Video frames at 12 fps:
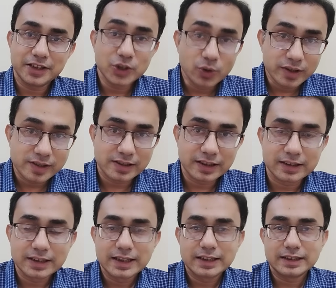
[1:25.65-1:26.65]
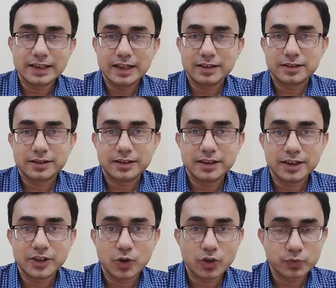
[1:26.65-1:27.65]
egoistic that they
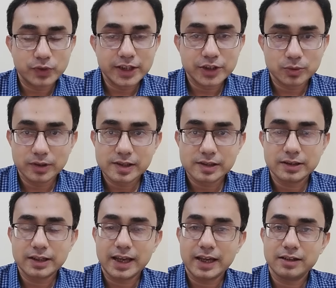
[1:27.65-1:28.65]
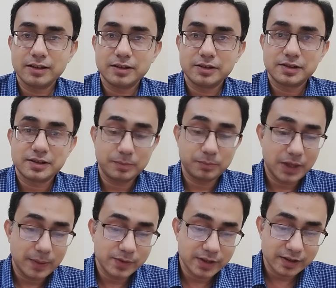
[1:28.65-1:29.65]
are not willing to listen, and
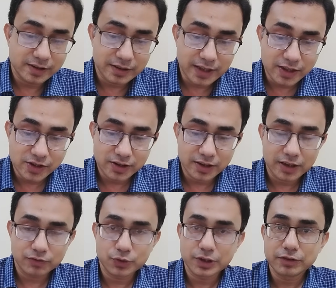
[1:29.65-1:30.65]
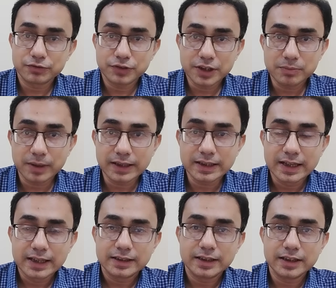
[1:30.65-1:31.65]
sometimes there is a danger that if you give feedback,
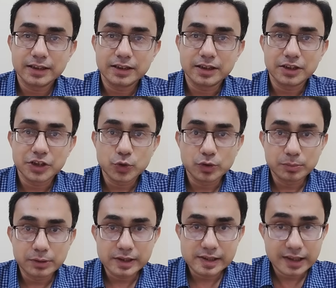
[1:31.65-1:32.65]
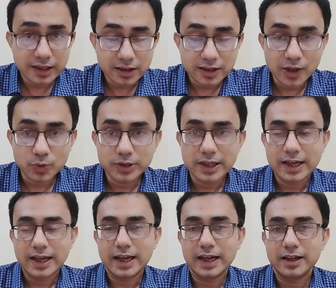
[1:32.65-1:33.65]
then you will be singled out,
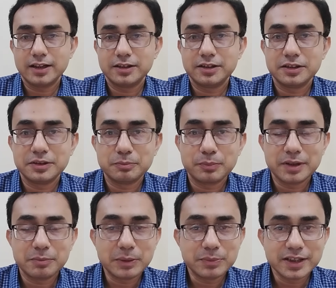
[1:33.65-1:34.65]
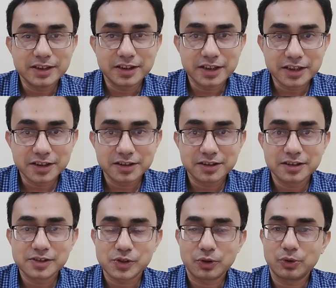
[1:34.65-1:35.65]
and maybe in the
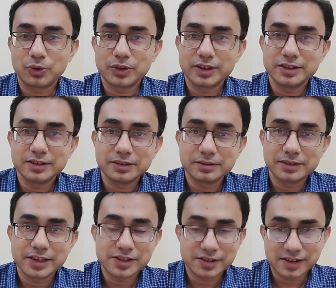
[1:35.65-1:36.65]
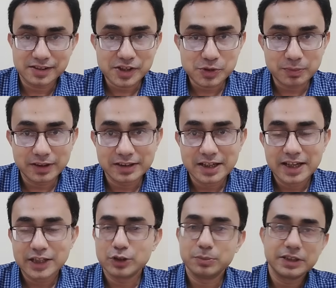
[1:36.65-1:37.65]
internals or in the teacher's assessment,
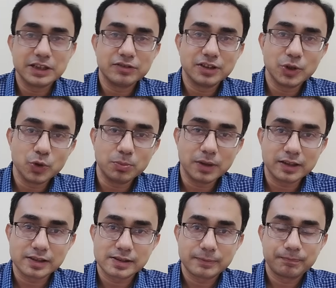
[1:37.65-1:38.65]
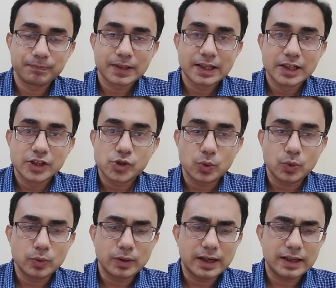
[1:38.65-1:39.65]
you'll be given low marks.
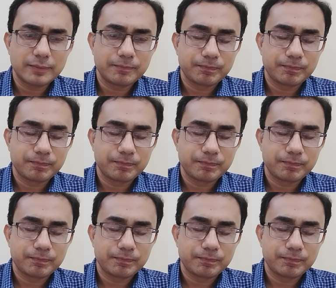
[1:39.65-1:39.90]
So